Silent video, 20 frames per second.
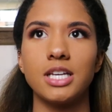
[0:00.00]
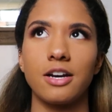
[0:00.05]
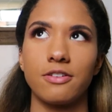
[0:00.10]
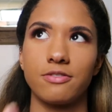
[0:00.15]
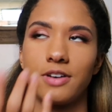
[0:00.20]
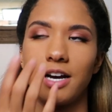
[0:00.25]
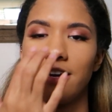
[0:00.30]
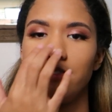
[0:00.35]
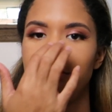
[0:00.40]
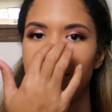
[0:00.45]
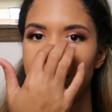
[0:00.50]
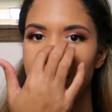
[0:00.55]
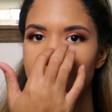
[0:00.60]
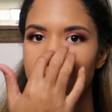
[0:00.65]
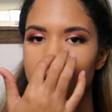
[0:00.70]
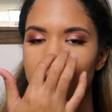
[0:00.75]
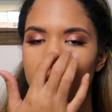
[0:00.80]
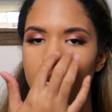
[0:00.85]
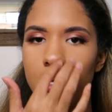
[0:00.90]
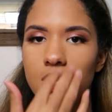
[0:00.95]
Yeah, 5
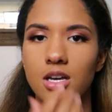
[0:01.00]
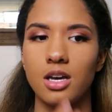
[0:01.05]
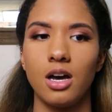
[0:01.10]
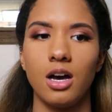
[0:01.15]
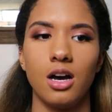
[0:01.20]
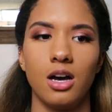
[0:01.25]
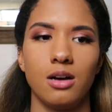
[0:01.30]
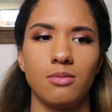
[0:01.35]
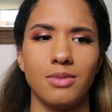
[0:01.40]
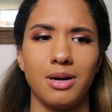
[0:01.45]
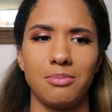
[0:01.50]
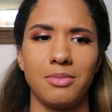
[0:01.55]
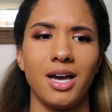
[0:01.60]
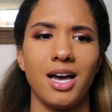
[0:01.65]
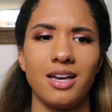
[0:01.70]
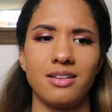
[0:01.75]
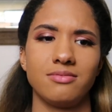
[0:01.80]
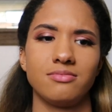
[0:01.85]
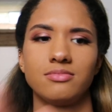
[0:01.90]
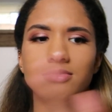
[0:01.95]
weeks. I'm
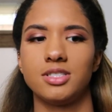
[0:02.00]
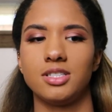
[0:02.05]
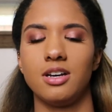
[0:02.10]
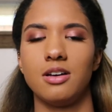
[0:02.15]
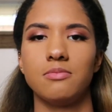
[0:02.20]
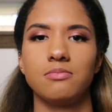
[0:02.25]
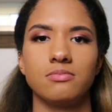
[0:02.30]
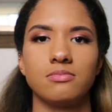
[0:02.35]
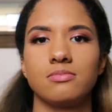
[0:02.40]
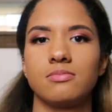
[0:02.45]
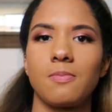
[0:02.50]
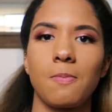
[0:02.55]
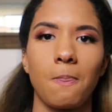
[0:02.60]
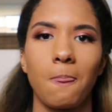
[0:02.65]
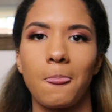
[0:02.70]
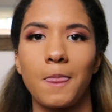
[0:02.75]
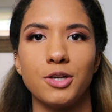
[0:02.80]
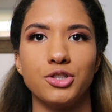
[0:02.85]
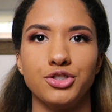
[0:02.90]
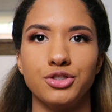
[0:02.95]
not some
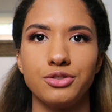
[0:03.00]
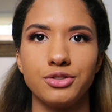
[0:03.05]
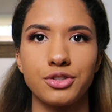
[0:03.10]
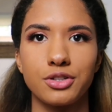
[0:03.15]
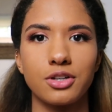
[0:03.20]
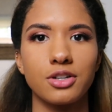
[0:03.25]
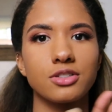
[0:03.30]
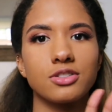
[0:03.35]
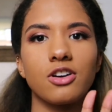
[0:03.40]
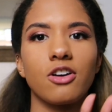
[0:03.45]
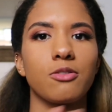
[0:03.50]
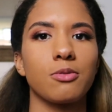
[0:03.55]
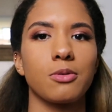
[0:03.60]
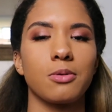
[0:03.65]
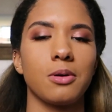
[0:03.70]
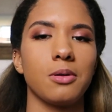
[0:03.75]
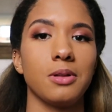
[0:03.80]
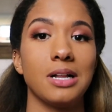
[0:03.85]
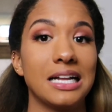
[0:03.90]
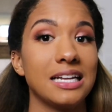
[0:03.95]
junior or
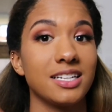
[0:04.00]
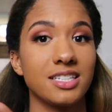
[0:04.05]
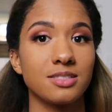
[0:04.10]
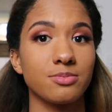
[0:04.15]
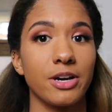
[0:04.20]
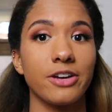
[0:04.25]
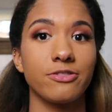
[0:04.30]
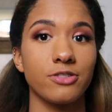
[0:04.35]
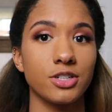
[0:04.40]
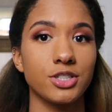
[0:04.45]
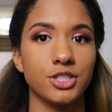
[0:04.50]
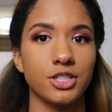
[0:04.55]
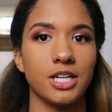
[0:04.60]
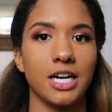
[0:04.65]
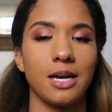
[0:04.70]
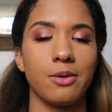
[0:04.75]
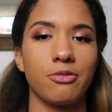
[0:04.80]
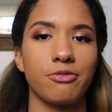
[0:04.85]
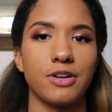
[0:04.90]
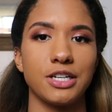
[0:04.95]
sophomore. It is my first year.
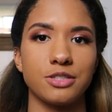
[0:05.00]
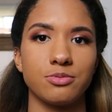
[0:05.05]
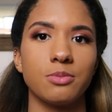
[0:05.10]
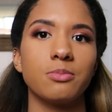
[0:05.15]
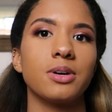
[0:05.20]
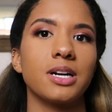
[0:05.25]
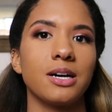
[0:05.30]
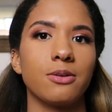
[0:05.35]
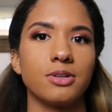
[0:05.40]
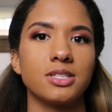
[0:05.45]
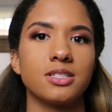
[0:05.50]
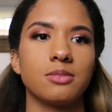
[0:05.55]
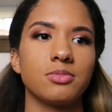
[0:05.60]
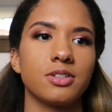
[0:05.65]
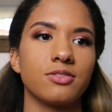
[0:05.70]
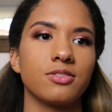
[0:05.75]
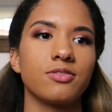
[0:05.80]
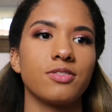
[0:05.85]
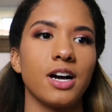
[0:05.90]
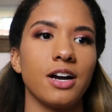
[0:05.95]
I'm a freshman, but I was up
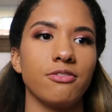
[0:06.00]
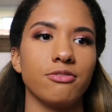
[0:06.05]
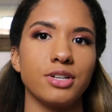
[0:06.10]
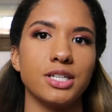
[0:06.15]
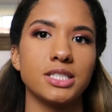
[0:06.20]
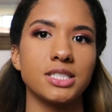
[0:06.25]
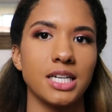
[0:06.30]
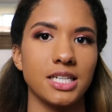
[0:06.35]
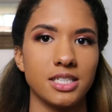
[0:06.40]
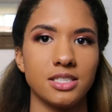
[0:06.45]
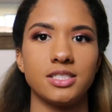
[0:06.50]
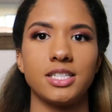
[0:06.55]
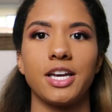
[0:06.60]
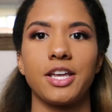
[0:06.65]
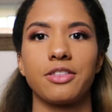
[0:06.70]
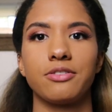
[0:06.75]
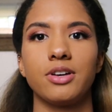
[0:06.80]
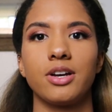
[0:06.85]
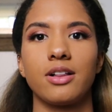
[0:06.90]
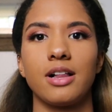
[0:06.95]
there for 5 weeks. I did
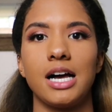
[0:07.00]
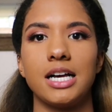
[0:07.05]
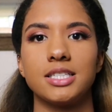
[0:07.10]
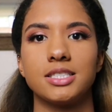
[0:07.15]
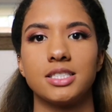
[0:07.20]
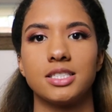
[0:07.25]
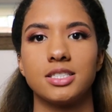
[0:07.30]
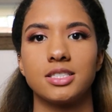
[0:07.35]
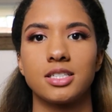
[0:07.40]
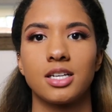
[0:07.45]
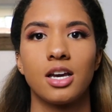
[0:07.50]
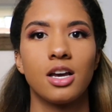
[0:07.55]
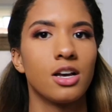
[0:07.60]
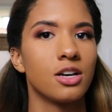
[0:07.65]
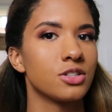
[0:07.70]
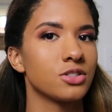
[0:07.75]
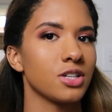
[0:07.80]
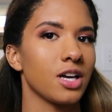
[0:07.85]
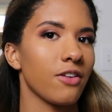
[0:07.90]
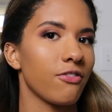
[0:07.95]
take 3 classes,
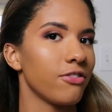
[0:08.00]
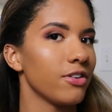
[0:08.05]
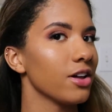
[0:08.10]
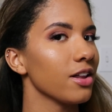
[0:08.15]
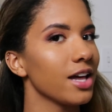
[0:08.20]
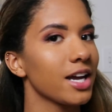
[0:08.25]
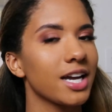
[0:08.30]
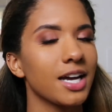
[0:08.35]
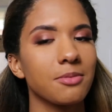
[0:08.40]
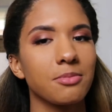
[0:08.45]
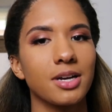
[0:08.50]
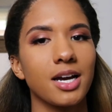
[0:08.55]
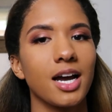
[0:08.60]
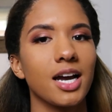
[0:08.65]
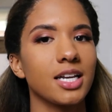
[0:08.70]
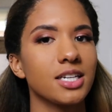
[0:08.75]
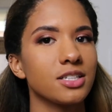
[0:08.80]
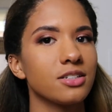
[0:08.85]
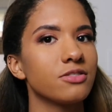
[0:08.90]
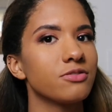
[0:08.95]
so I feel like I'm
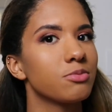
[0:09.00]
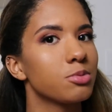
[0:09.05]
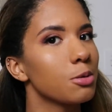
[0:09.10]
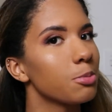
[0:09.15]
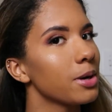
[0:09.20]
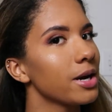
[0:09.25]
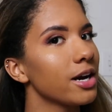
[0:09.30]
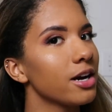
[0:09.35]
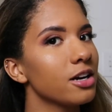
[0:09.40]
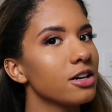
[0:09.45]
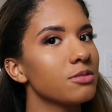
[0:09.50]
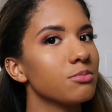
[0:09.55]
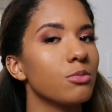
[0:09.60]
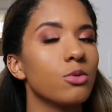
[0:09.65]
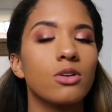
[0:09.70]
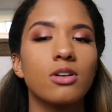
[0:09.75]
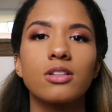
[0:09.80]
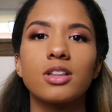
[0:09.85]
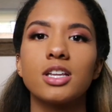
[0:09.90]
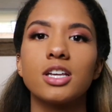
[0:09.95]
kind of prepared
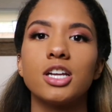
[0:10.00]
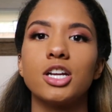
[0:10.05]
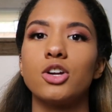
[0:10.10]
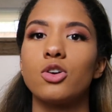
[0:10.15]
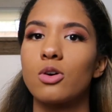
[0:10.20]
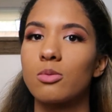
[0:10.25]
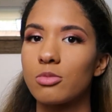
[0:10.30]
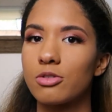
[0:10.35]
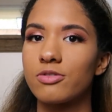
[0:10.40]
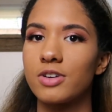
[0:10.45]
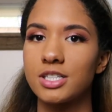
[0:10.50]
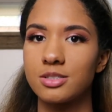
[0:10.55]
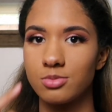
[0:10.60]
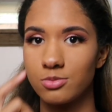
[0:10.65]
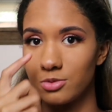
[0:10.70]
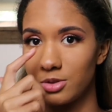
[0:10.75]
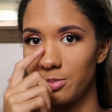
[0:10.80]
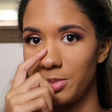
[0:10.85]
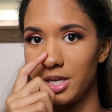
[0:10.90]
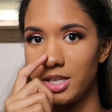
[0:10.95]
more than a normal
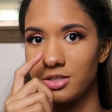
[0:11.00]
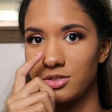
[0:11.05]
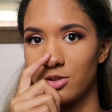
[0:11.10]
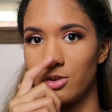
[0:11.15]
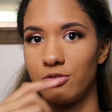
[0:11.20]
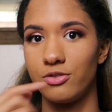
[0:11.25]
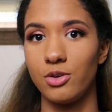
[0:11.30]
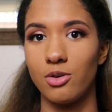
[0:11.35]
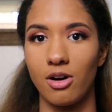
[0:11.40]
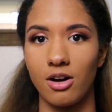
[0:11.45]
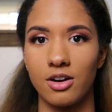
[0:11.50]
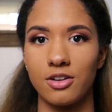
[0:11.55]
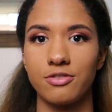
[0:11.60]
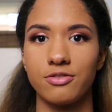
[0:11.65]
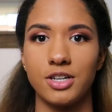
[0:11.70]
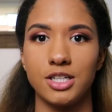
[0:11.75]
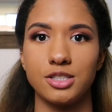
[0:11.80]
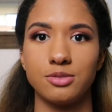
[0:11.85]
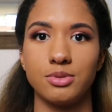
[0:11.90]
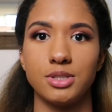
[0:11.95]
freshman would be. So if you are
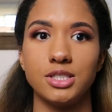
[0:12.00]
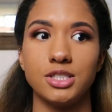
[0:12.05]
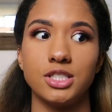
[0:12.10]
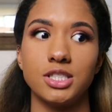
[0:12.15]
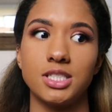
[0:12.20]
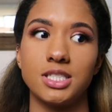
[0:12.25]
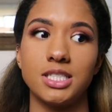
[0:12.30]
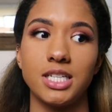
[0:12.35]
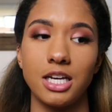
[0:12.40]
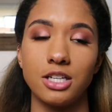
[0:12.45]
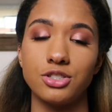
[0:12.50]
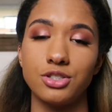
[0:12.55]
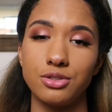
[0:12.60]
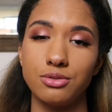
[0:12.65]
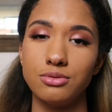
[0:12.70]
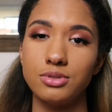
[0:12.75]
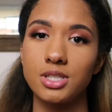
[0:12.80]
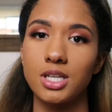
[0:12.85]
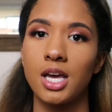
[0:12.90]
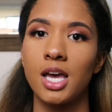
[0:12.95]
a freshman, just stay
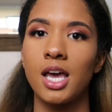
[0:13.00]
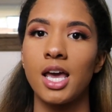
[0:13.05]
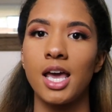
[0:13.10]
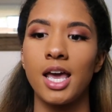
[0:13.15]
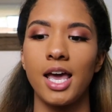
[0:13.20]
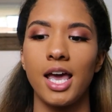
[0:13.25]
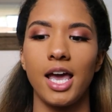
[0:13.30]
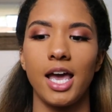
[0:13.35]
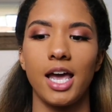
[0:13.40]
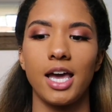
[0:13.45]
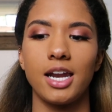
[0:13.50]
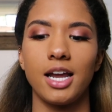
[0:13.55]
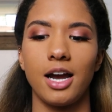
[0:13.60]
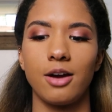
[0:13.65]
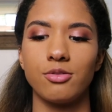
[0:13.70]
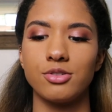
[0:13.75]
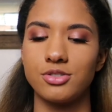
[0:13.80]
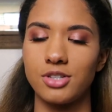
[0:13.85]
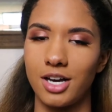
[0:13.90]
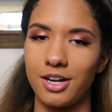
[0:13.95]
tuned, and
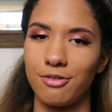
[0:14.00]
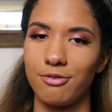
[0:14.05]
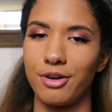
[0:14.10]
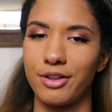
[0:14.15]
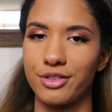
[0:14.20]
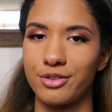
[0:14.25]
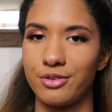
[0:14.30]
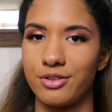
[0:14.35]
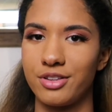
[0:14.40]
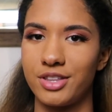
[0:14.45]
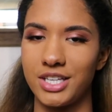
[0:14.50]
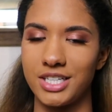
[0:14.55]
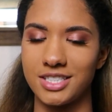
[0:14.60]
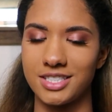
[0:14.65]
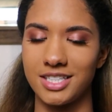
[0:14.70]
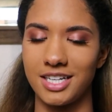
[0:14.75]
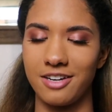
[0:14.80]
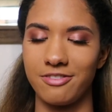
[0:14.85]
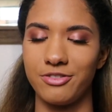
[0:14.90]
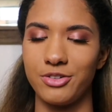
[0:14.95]
I would try to run through the
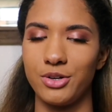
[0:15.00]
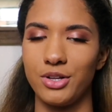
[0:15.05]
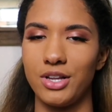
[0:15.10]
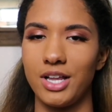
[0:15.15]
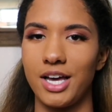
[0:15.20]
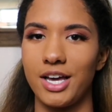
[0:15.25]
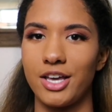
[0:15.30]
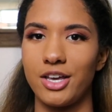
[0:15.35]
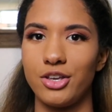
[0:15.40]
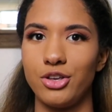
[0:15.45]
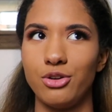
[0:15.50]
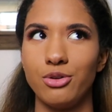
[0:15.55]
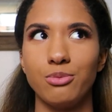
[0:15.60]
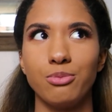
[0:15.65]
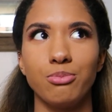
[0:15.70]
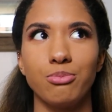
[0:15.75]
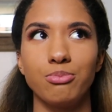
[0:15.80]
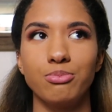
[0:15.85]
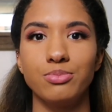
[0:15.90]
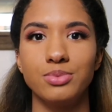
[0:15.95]
things that I feel like
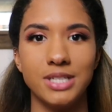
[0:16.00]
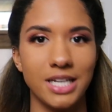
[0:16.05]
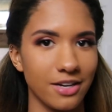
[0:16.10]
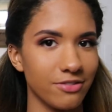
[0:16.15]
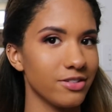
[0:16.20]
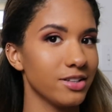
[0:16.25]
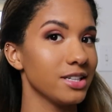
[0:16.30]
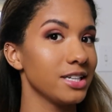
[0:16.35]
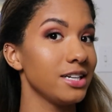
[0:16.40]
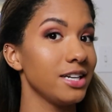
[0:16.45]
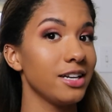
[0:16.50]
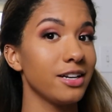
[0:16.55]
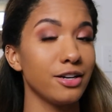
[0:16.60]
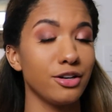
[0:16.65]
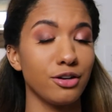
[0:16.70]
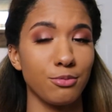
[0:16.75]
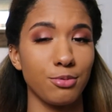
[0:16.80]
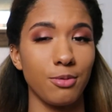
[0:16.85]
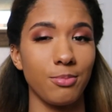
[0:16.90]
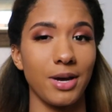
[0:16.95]
you definitely need
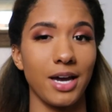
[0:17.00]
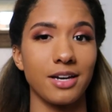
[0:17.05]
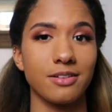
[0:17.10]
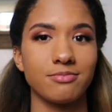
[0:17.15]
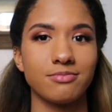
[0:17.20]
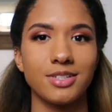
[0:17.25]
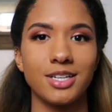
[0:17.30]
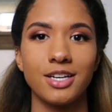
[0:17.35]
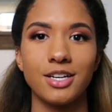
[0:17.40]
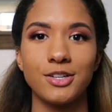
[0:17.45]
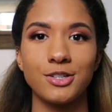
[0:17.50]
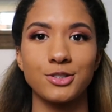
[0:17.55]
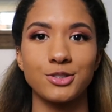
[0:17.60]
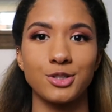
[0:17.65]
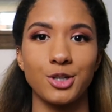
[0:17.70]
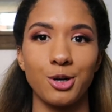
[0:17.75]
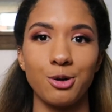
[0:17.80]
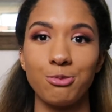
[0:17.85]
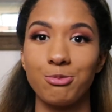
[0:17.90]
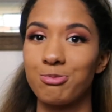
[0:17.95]
in your book bag.
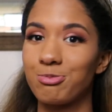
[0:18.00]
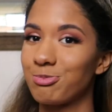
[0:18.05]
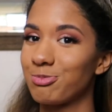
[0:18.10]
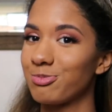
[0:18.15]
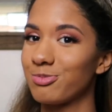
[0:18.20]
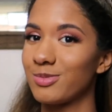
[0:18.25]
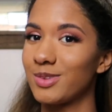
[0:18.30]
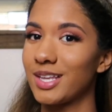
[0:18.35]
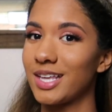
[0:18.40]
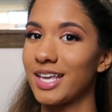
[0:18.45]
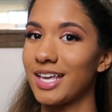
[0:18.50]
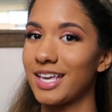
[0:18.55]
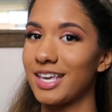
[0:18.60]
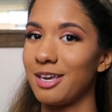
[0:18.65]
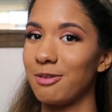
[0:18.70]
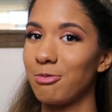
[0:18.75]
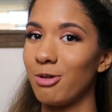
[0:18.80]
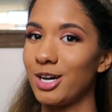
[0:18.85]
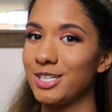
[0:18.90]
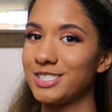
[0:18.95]
So
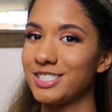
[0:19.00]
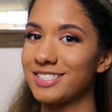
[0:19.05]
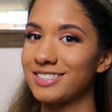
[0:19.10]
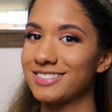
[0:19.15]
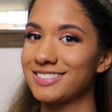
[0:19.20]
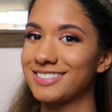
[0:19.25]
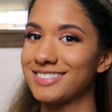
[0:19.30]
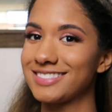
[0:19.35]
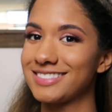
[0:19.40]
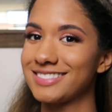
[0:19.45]
keep watching.